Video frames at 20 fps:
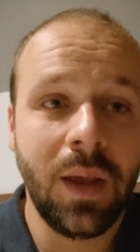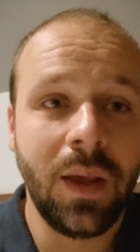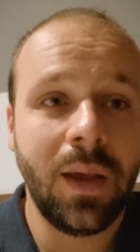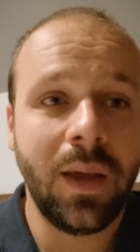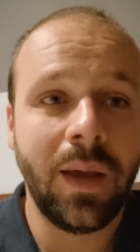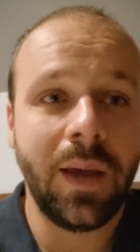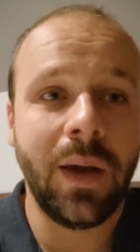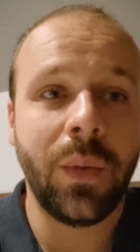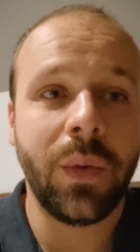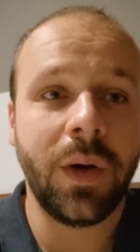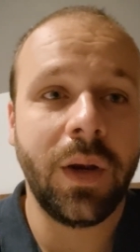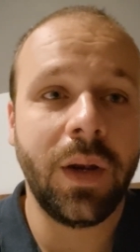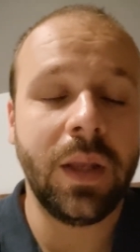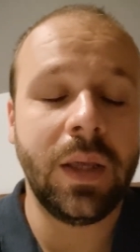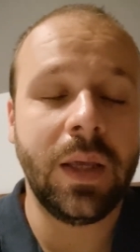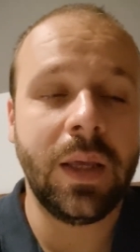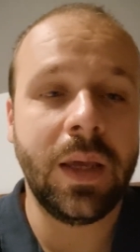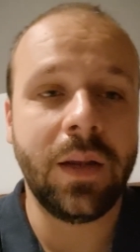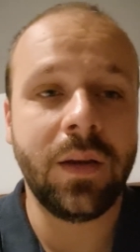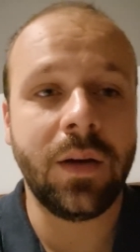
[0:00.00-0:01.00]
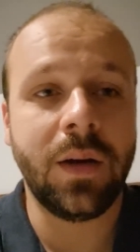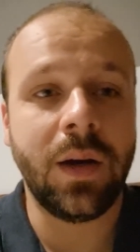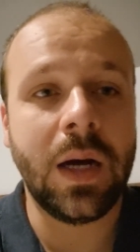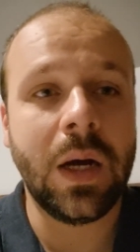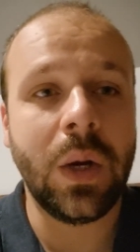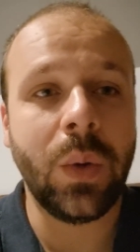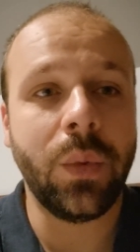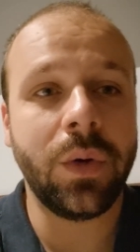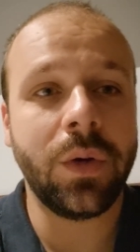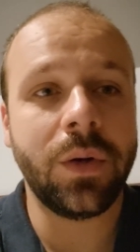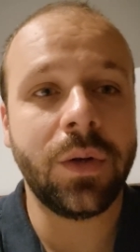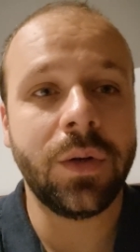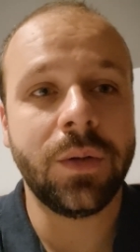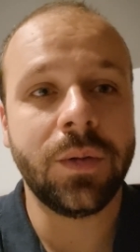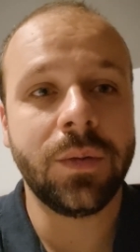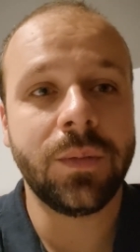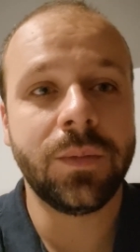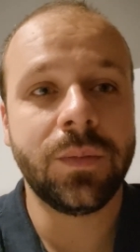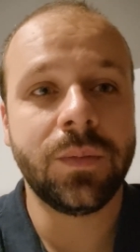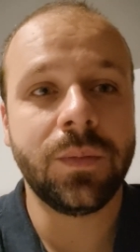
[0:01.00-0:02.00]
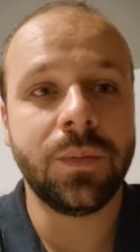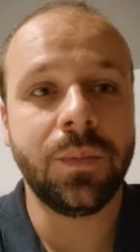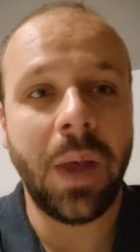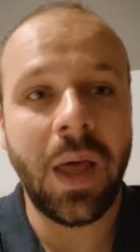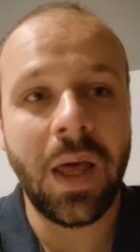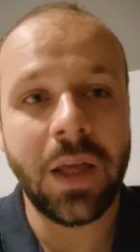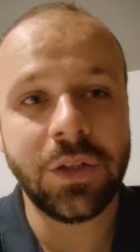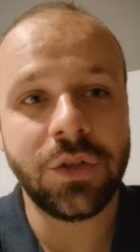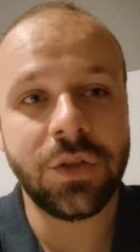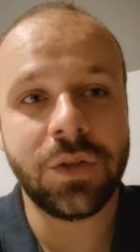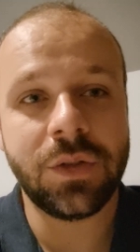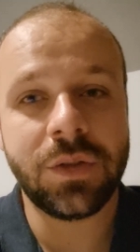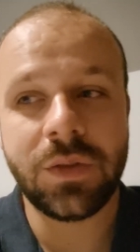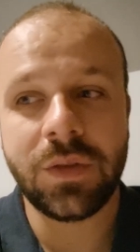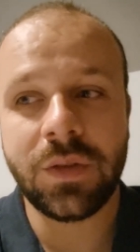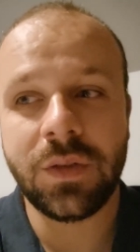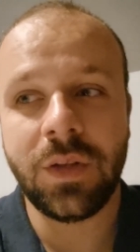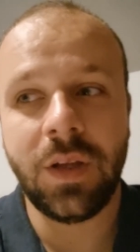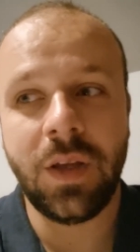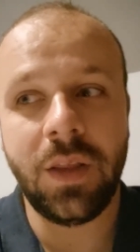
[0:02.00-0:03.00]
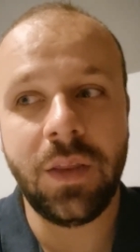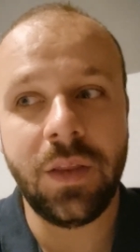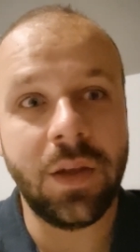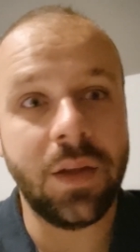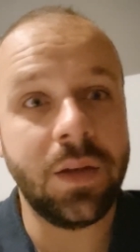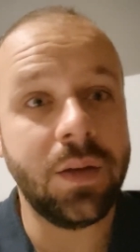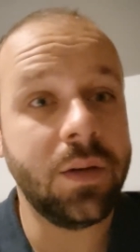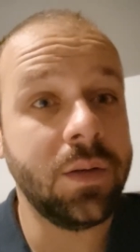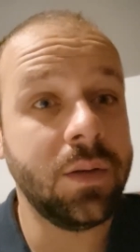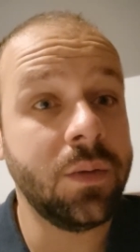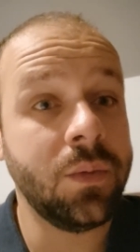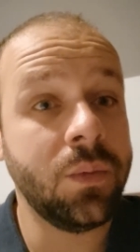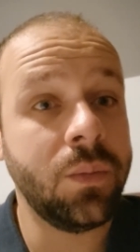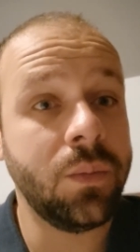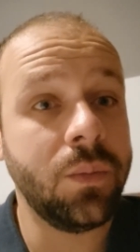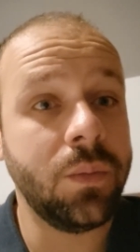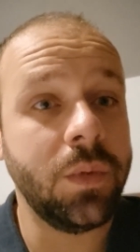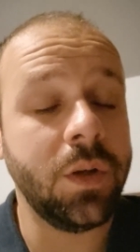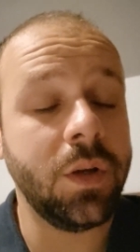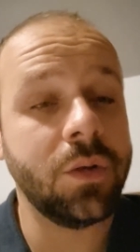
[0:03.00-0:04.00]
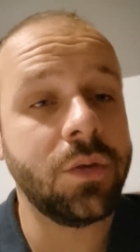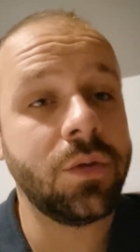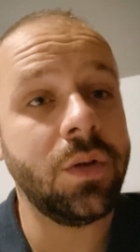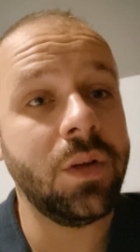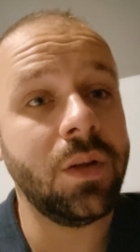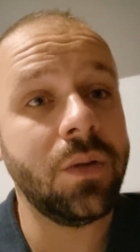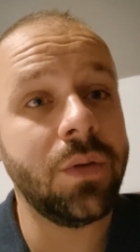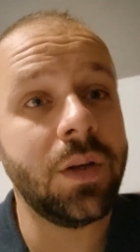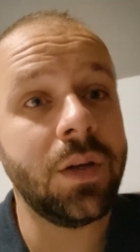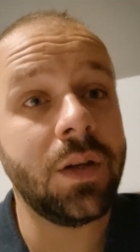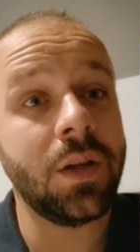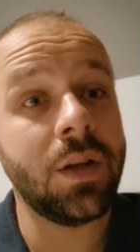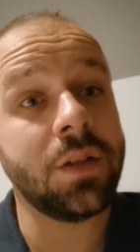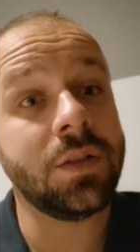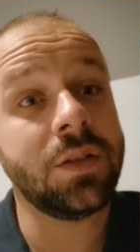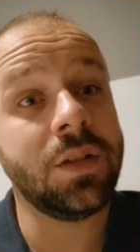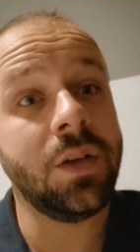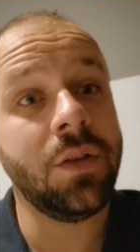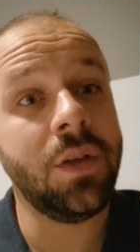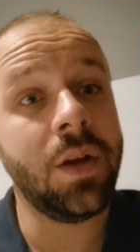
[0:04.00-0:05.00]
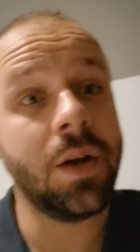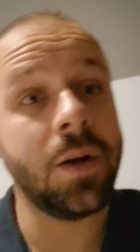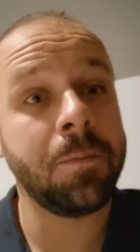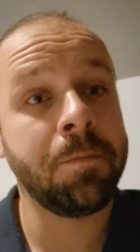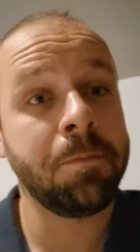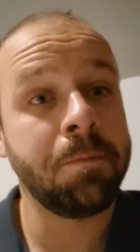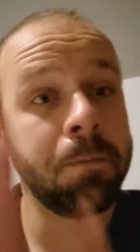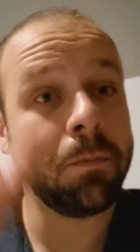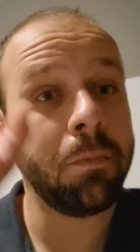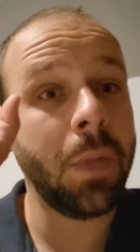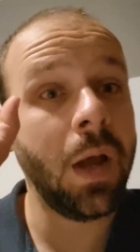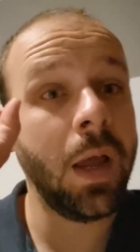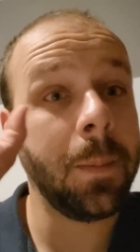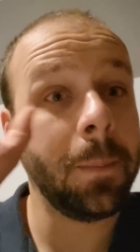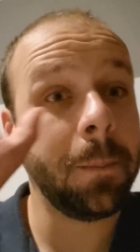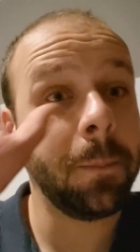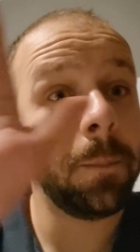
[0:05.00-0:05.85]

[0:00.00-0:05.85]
and we're gonna get our badges, and then we'll go to the event. I'll see you there. Bye.